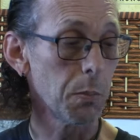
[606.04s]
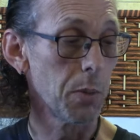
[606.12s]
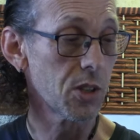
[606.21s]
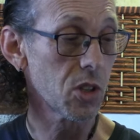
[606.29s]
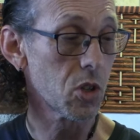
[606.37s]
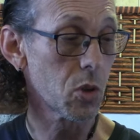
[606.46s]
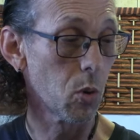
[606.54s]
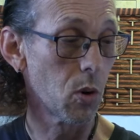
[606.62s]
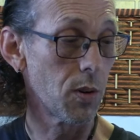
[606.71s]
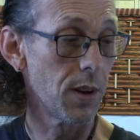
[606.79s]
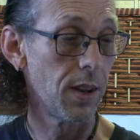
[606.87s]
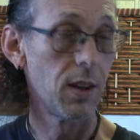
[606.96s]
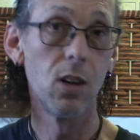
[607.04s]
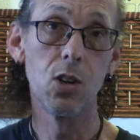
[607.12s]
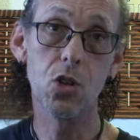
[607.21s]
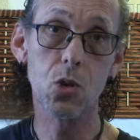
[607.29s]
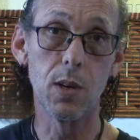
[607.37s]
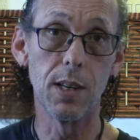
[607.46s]
but the sword
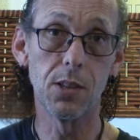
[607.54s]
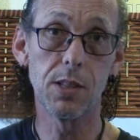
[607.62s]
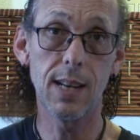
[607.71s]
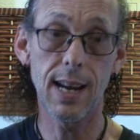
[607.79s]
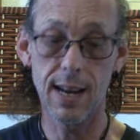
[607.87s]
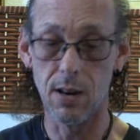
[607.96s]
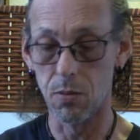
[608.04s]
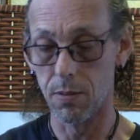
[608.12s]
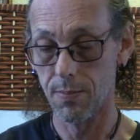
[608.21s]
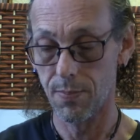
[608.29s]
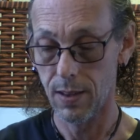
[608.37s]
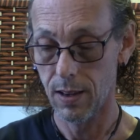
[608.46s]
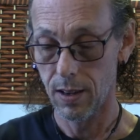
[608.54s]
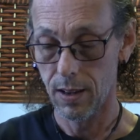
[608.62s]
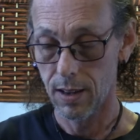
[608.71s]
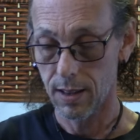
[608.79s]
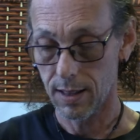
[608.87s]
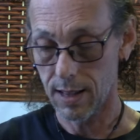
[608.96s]
shrinks down.
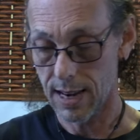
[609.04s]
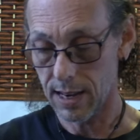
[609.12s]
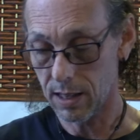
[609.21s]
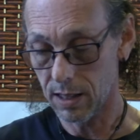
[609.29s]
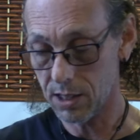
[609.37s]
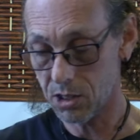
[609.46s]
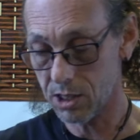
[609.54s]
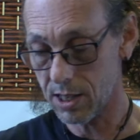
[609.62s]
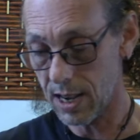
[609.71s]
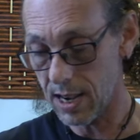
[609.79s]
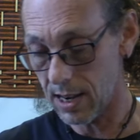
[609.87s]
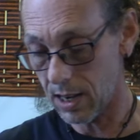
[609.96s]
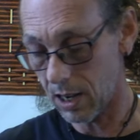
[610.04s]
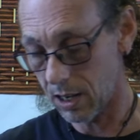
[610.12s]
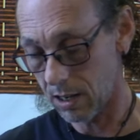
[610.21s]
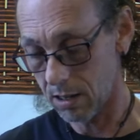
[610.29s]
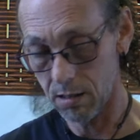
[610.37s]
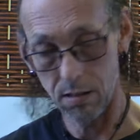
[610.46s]
Like, let's take,
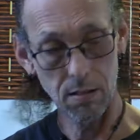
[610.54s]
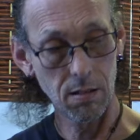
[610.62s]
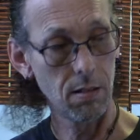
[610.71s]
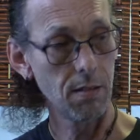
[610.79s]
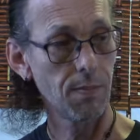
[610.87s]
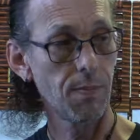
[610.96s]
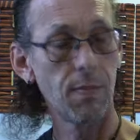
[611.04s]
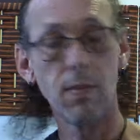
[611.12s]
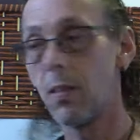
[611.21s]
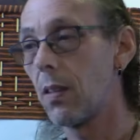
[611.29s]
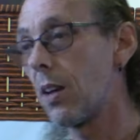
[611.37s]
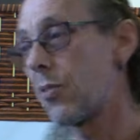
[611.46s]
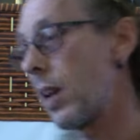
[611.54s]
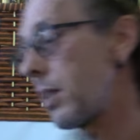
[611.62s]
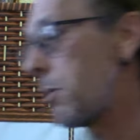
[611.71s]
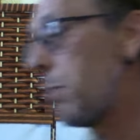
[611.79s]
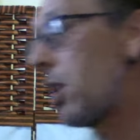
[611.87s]
I forget the